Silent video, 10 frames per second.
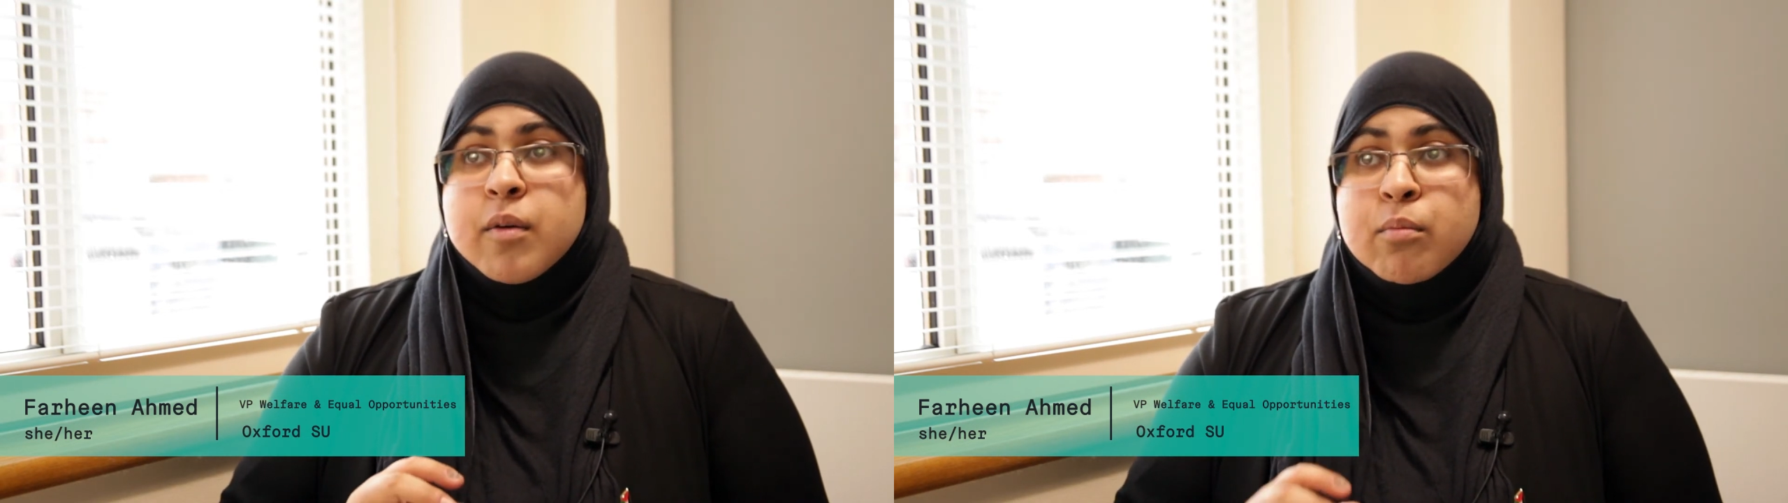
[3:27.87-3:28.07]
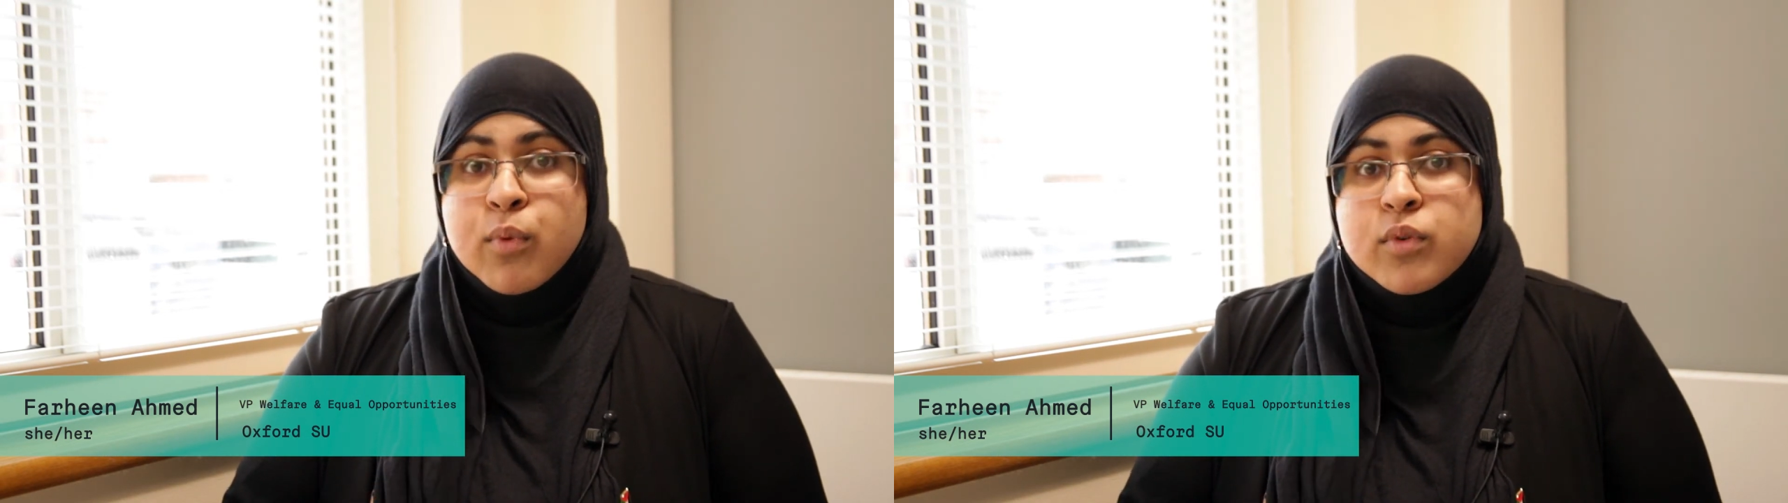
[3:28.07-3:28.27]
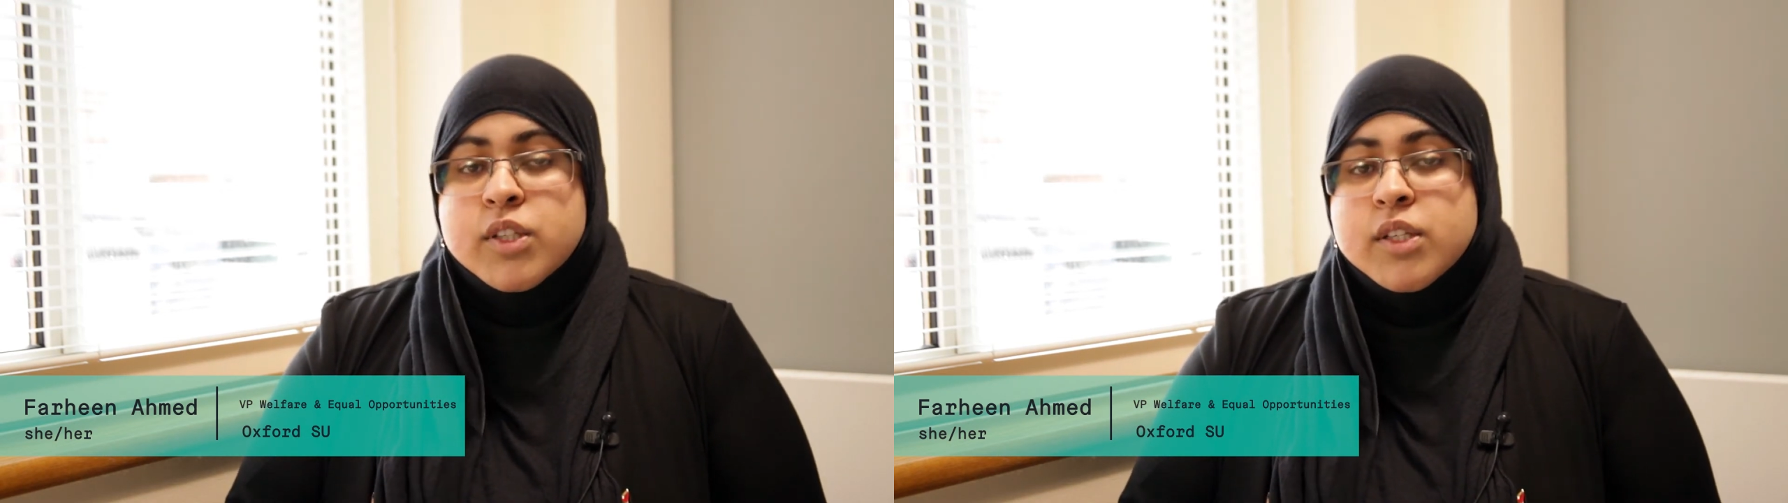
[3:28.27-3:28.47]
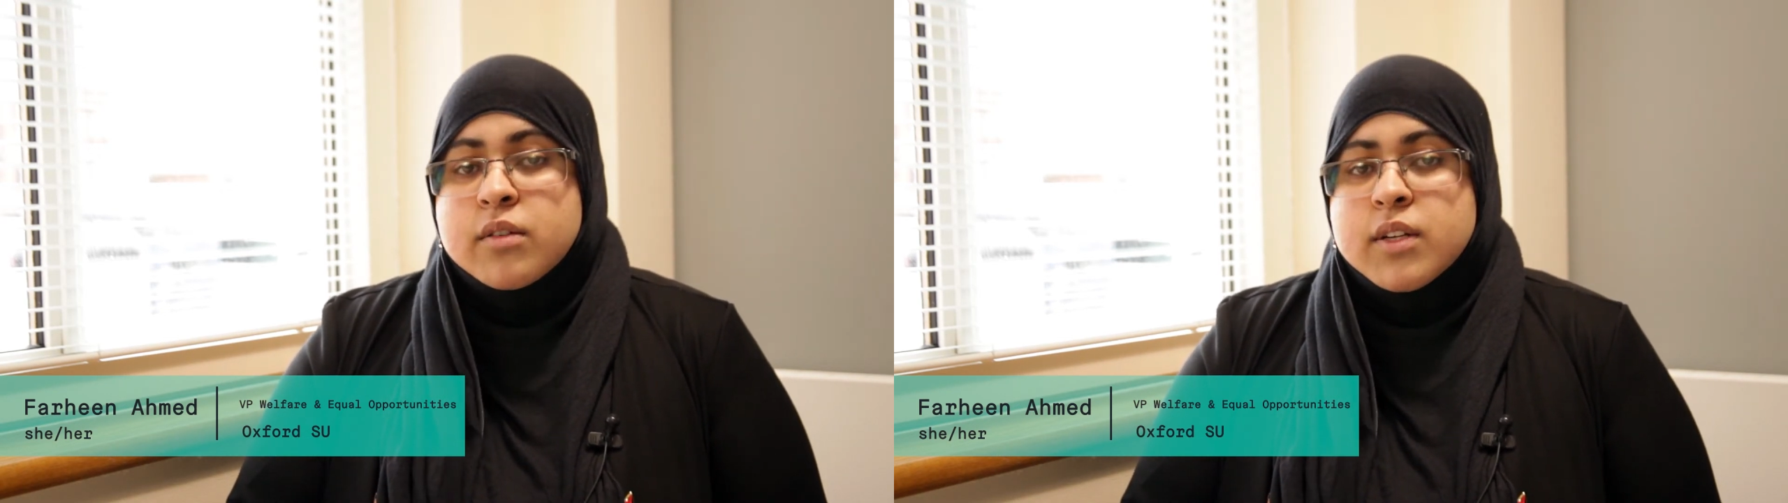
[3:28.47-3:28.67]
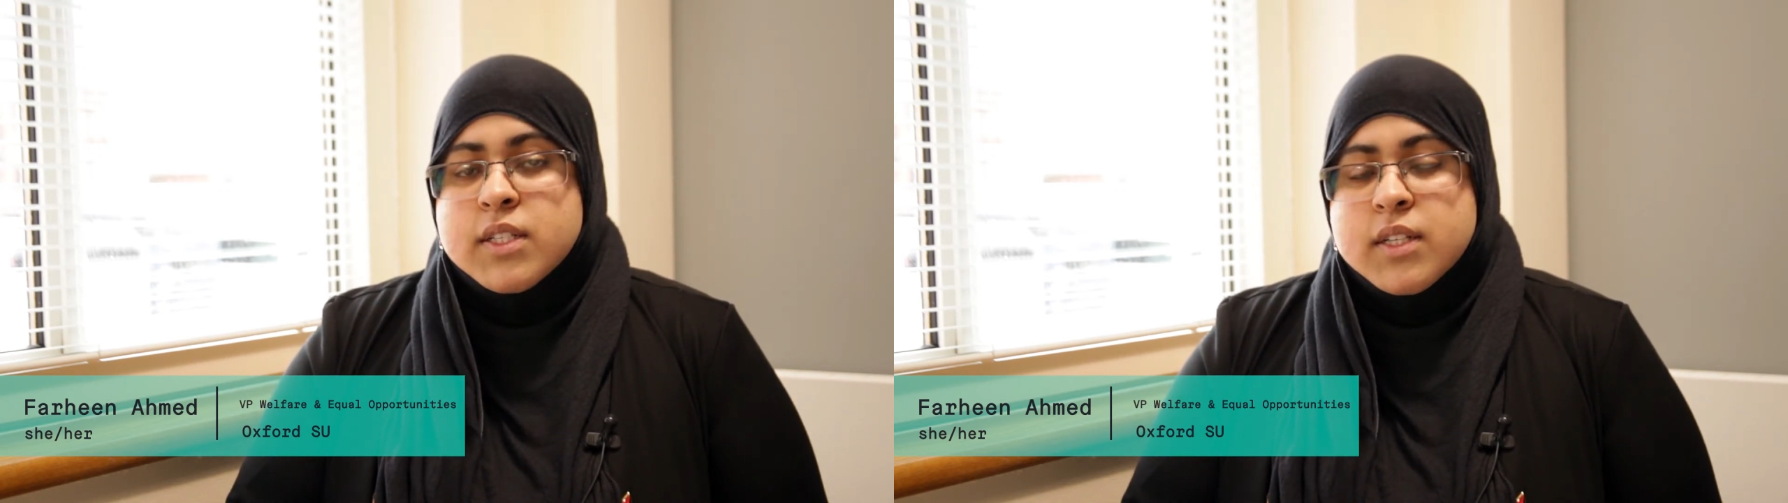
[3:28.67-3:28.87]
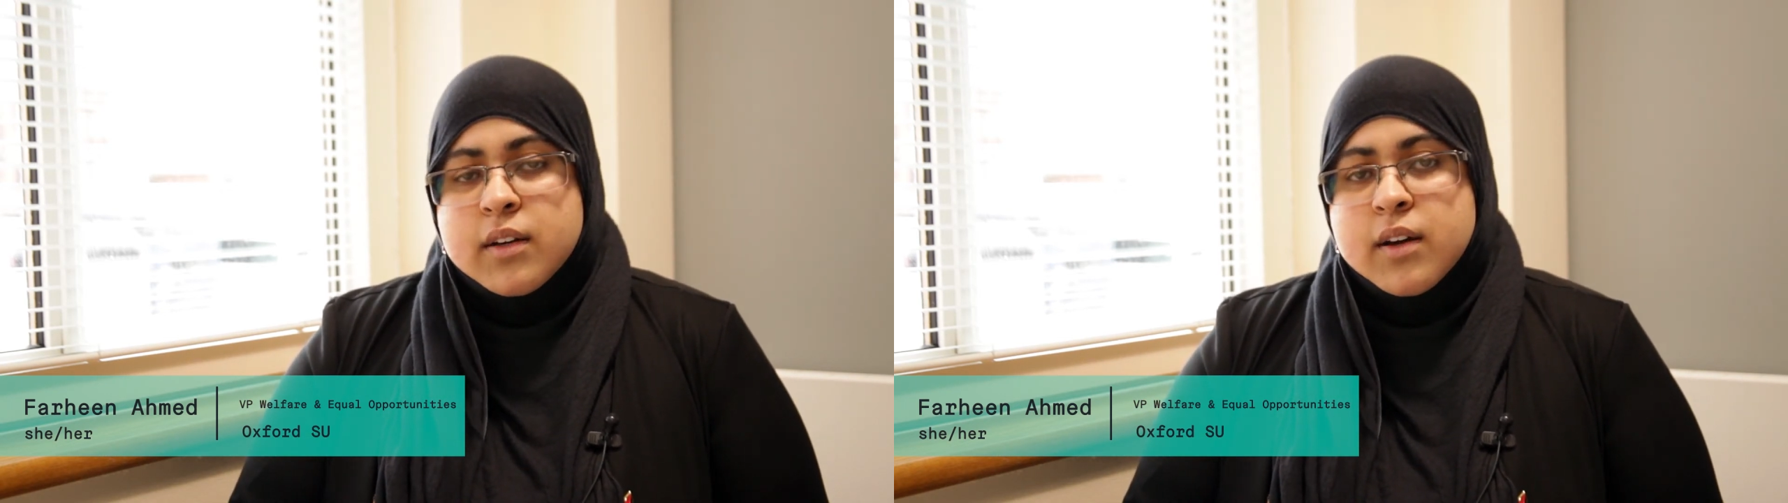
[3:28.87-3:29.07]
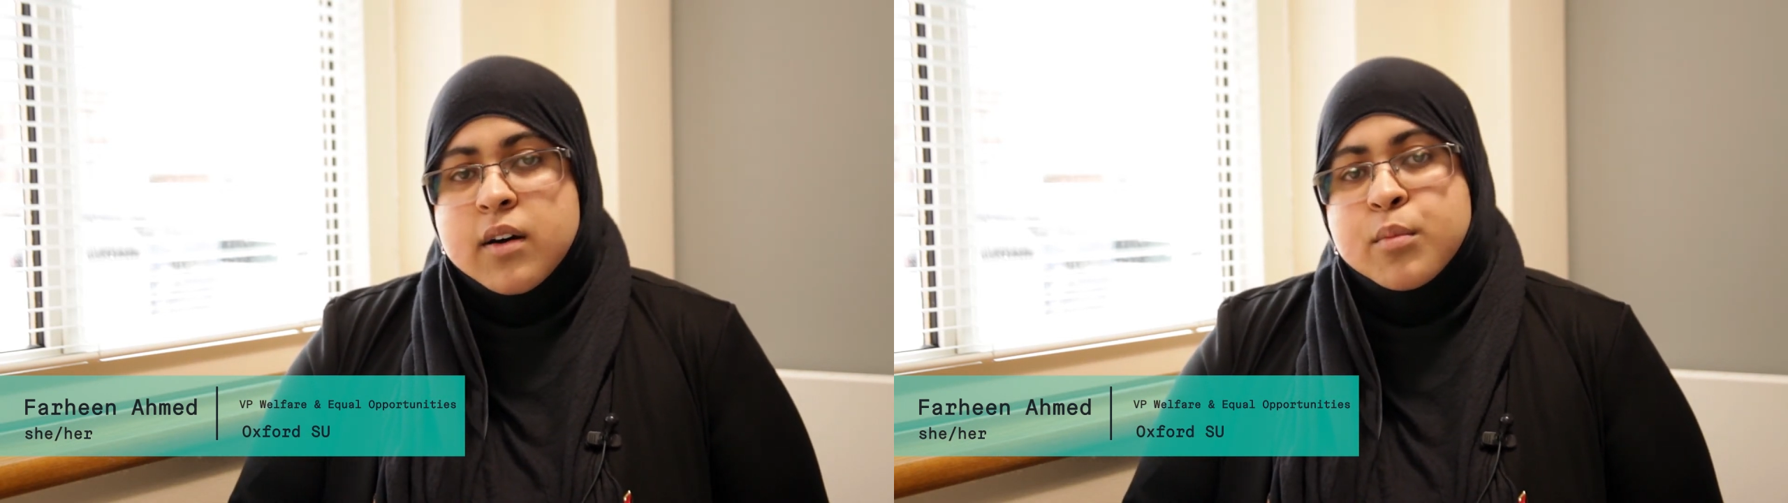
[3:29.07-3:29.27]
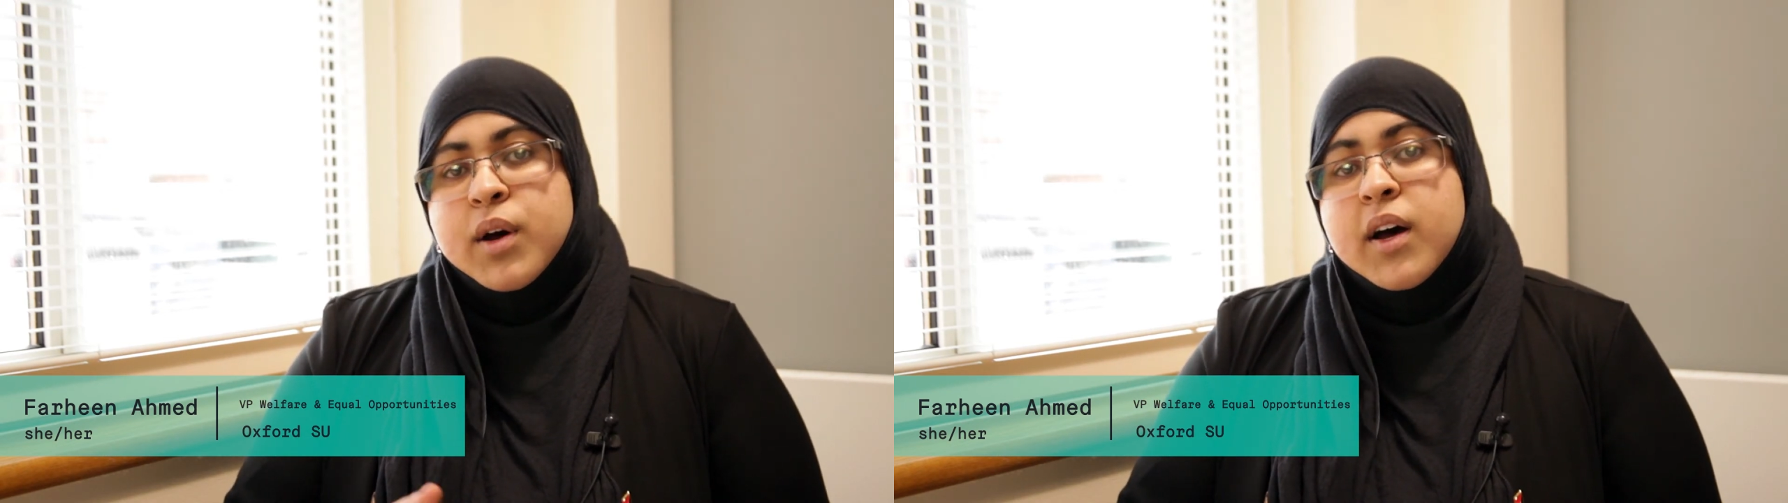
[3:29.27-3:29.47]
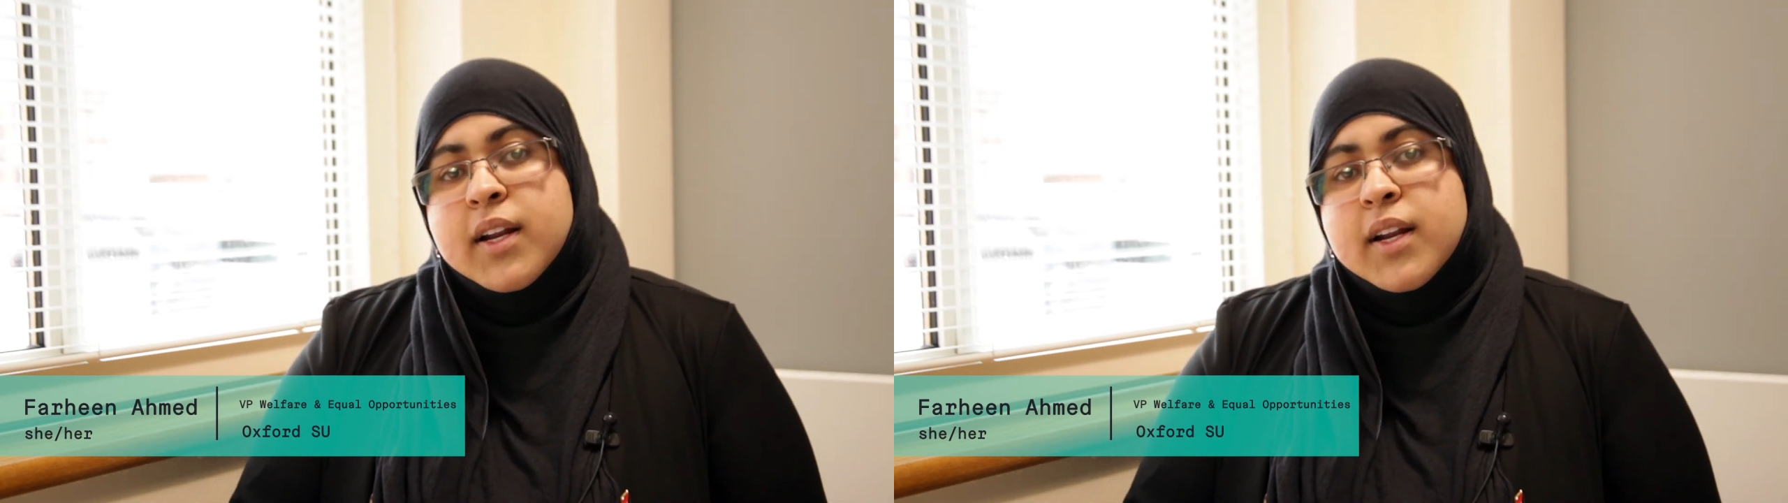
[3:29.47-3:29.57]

more students to come